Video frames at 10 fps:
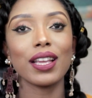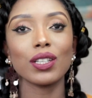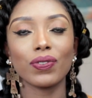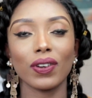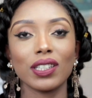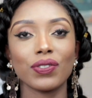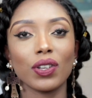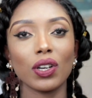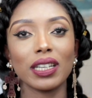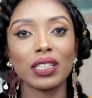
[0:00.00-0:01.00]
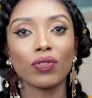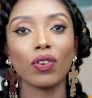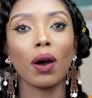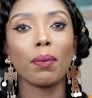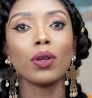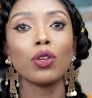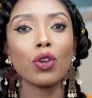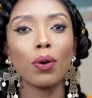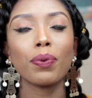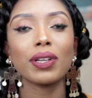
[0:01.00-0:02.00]
I used for this video is from
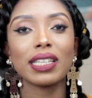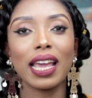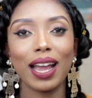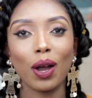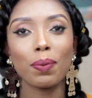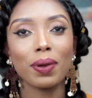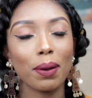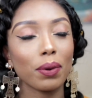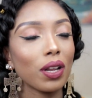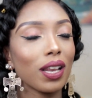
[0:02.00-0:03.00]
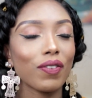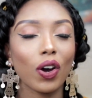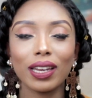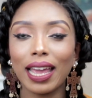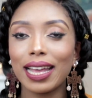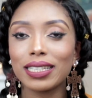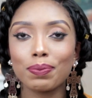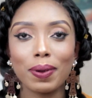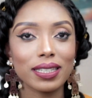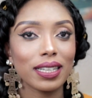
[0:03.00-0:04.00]
Upretty hair company. I'm going to leave all the hair
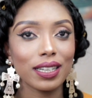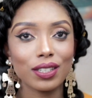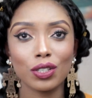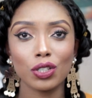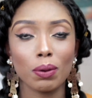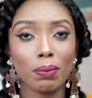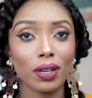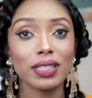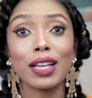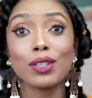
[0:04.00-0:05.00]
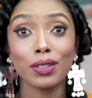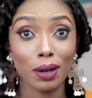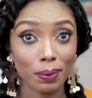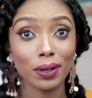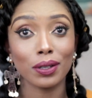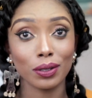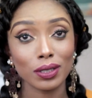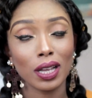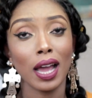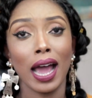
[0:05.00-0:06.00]
specs in the description box. I used 3
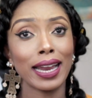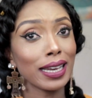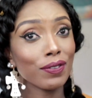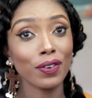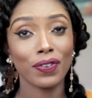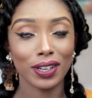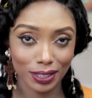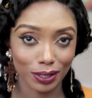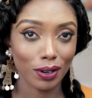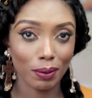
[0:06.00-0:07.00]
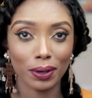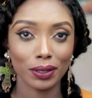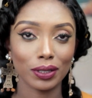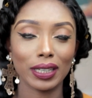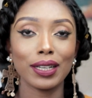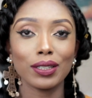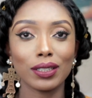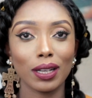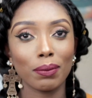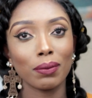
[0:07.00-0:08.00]
bundles. I didn't even finish the 3 bundles. I
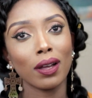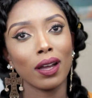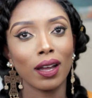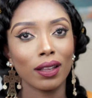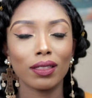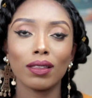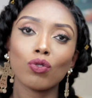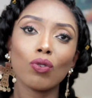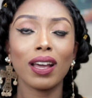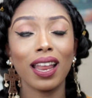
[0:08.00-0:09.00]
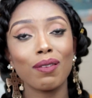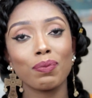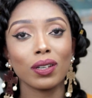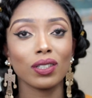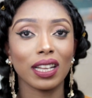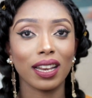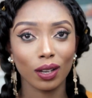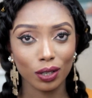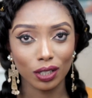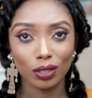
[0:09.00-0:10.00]
used 2.5 bundles and
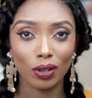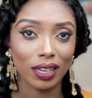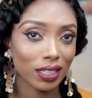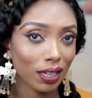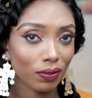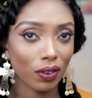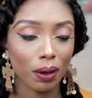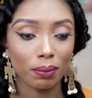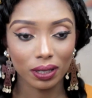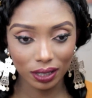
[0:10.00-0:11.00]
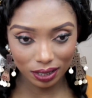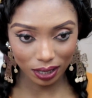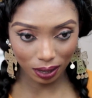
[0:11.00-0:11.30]
a closure to achieve this